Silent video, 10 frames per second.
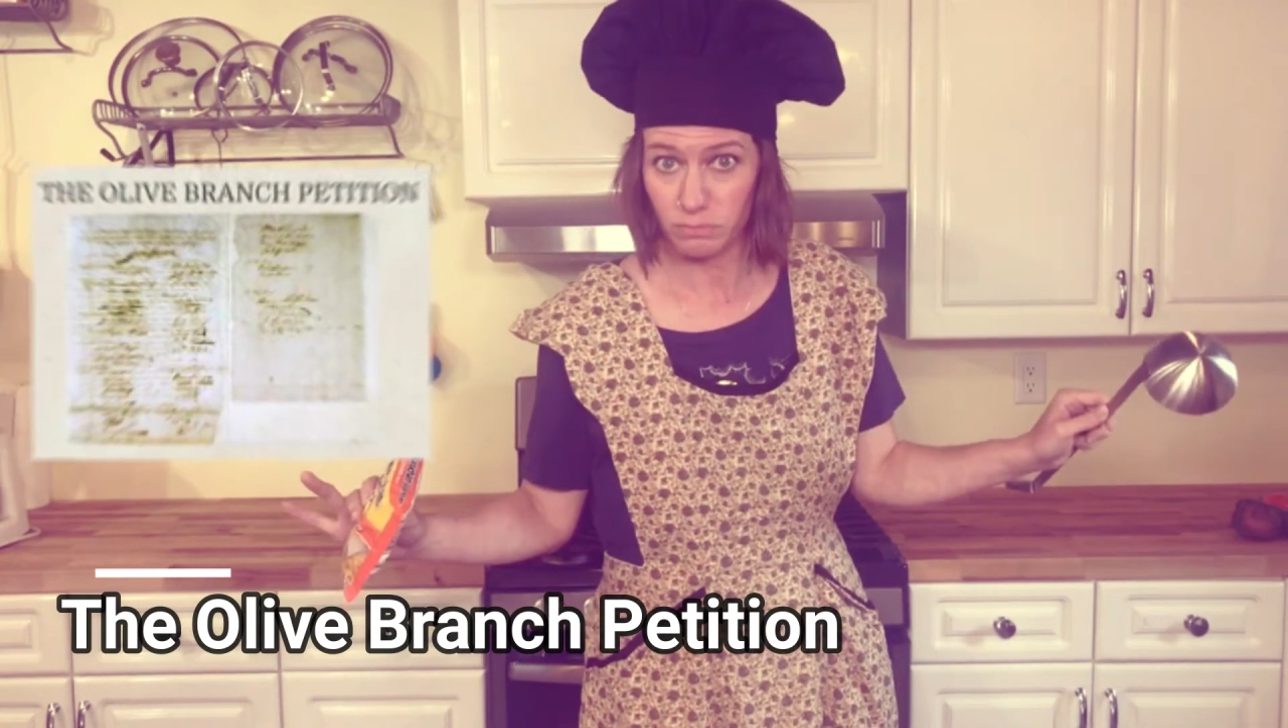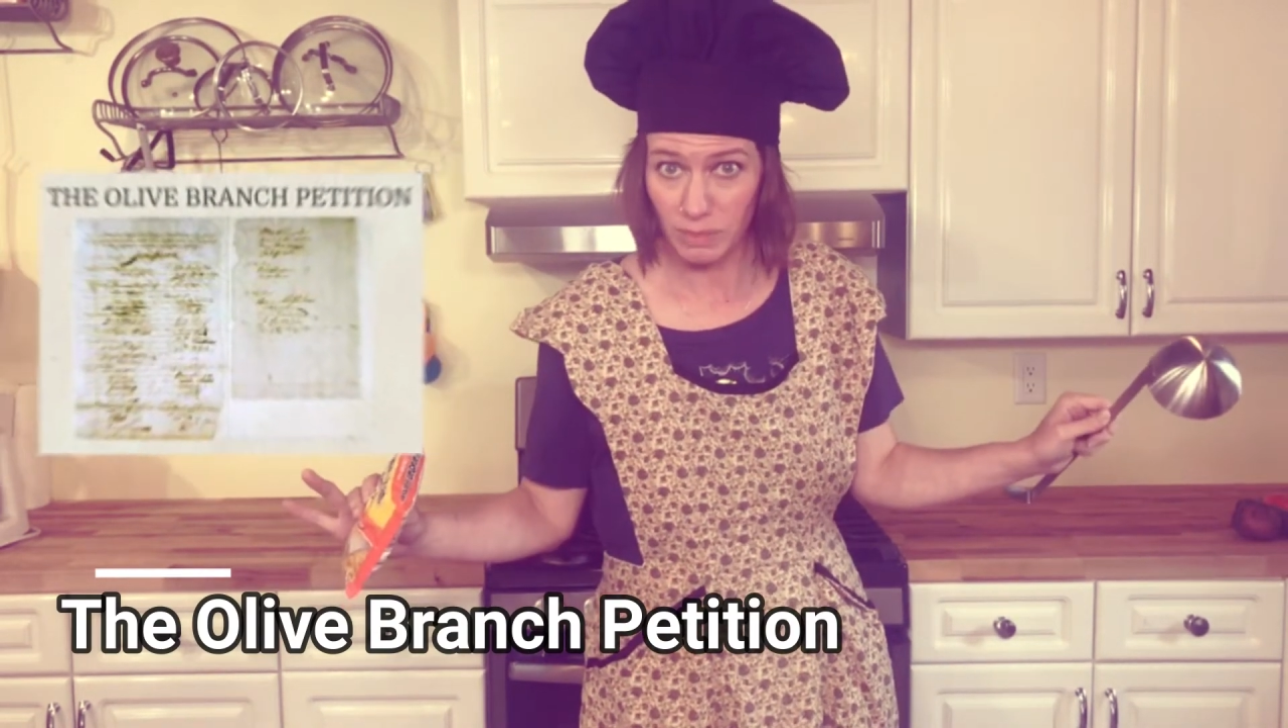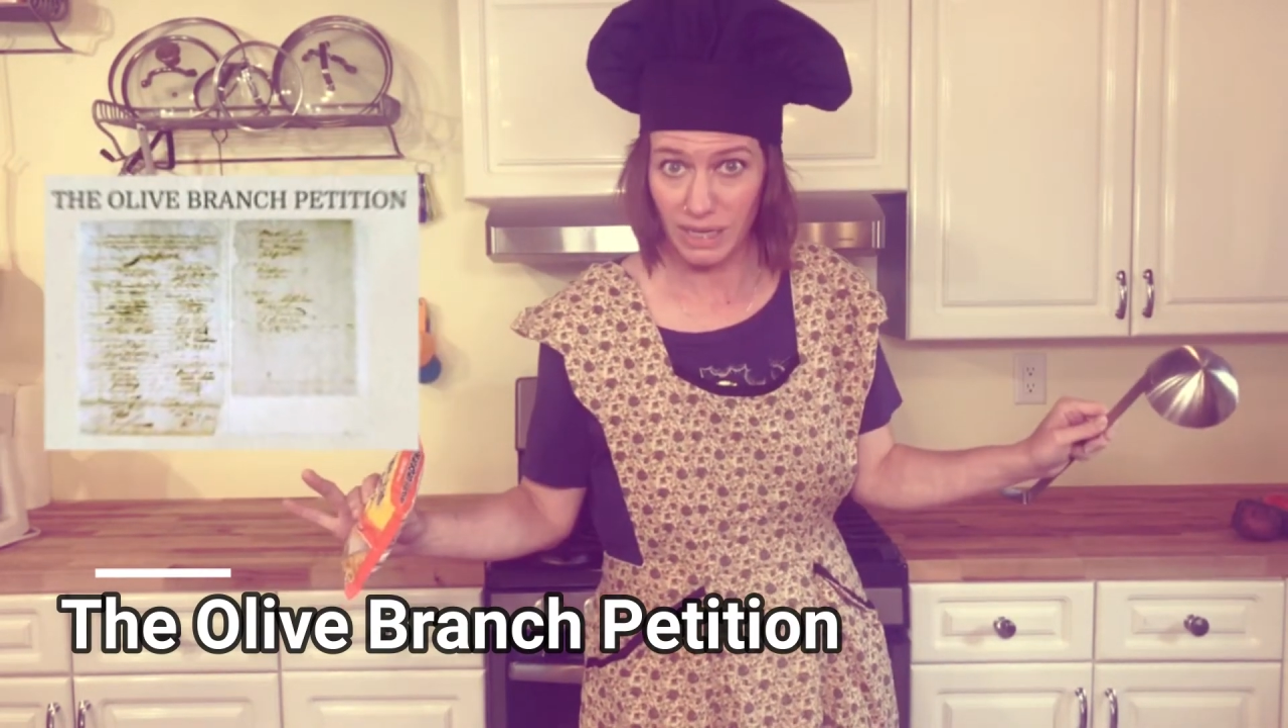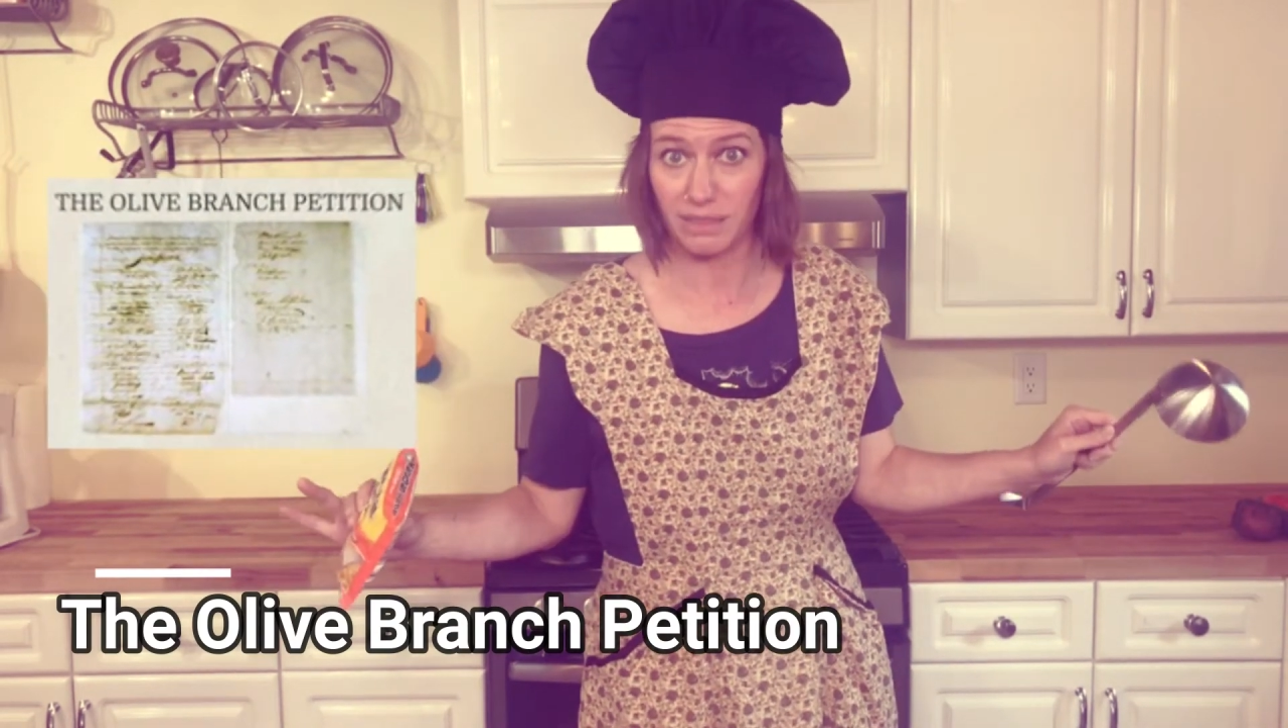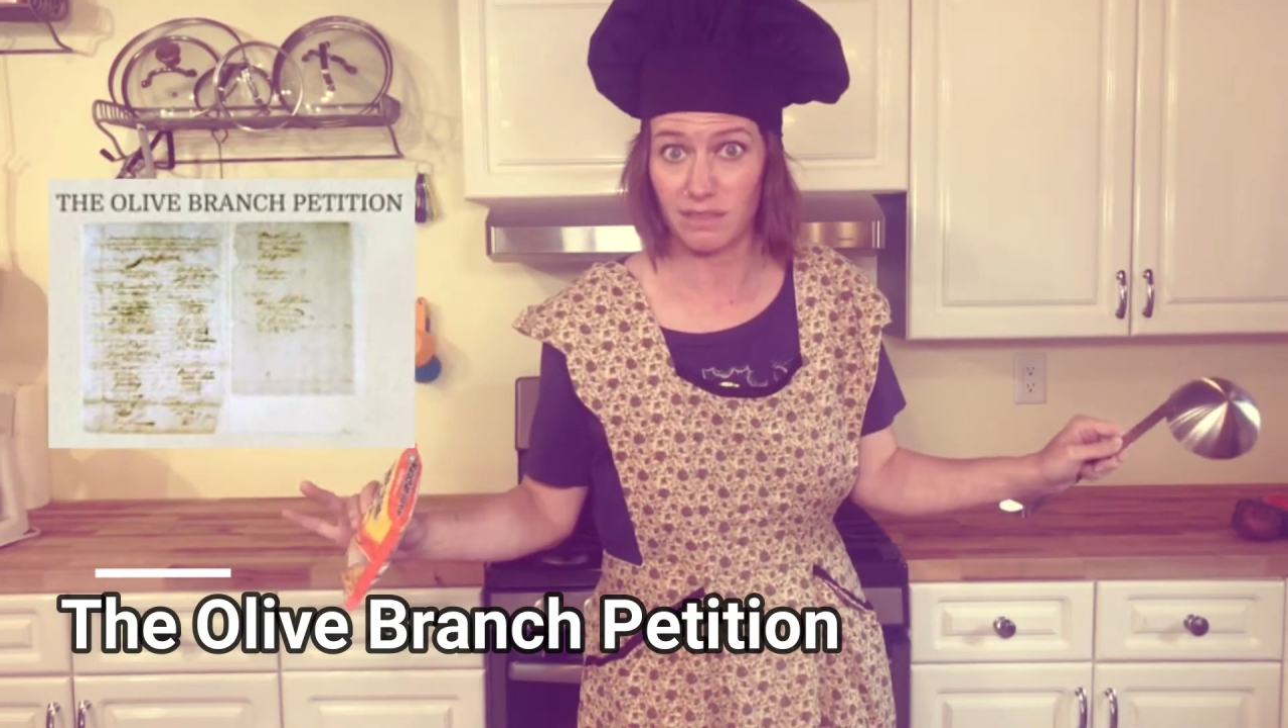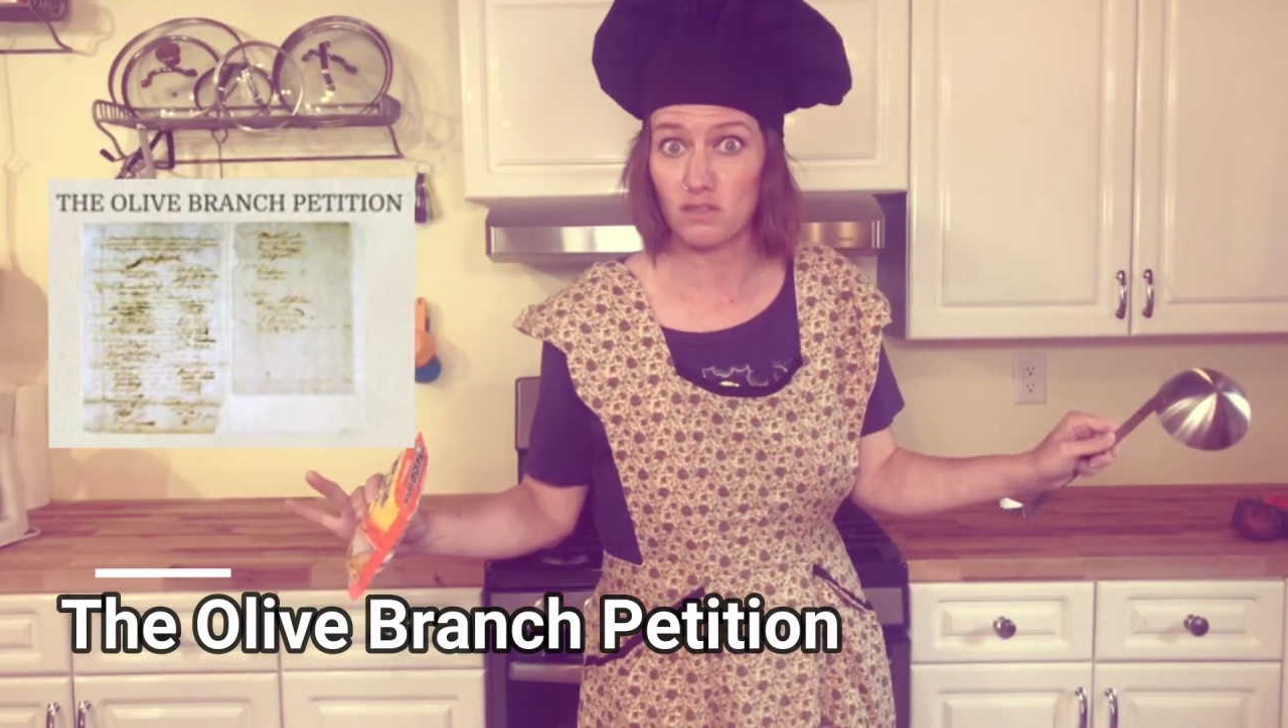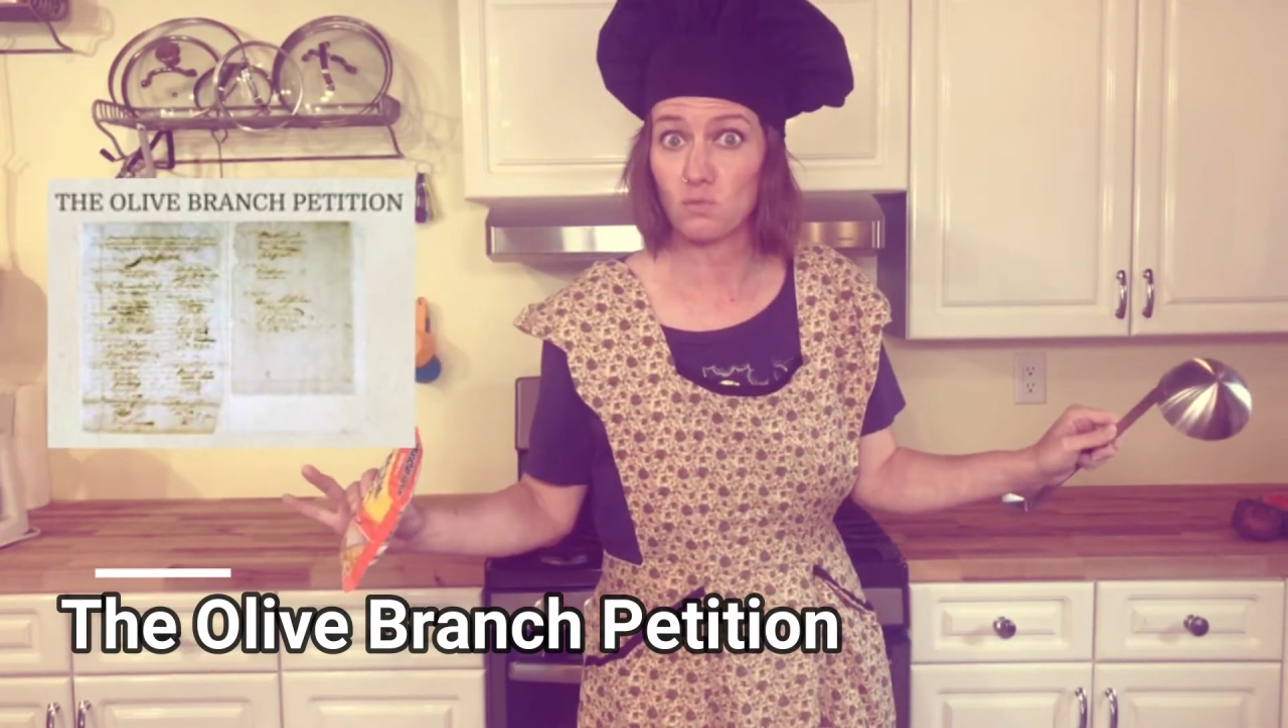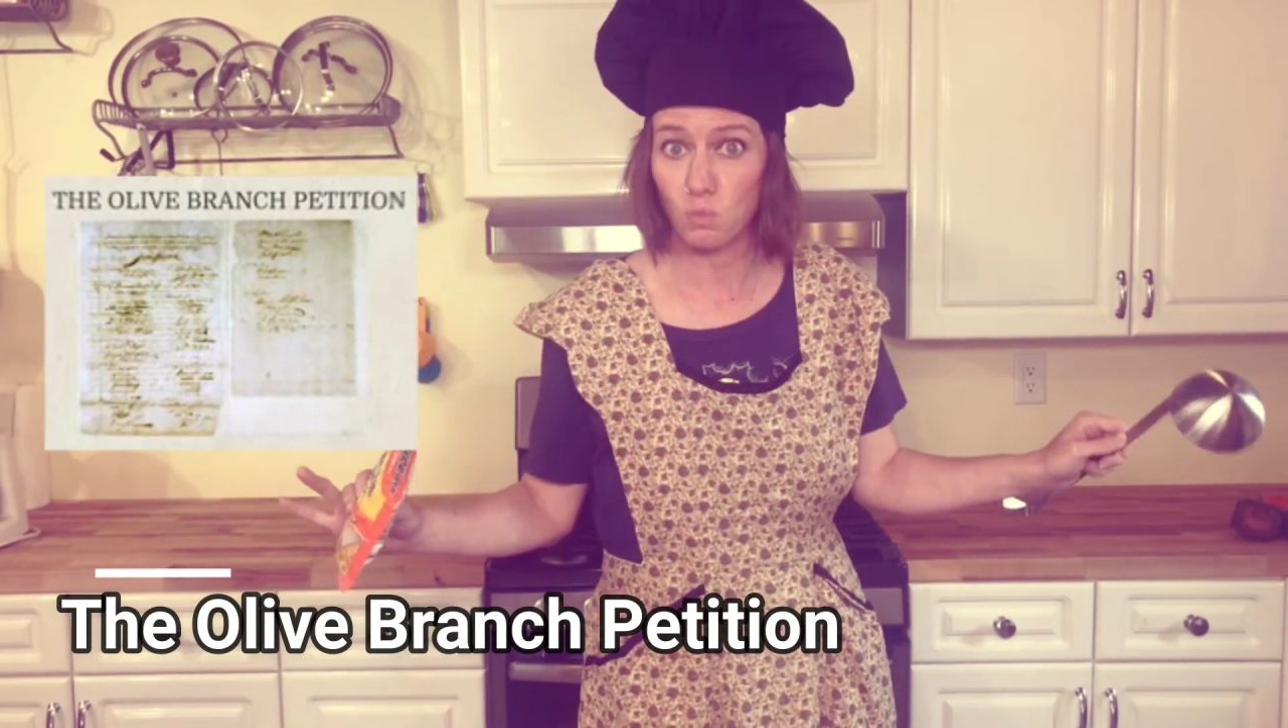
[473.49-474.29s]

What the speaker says: make this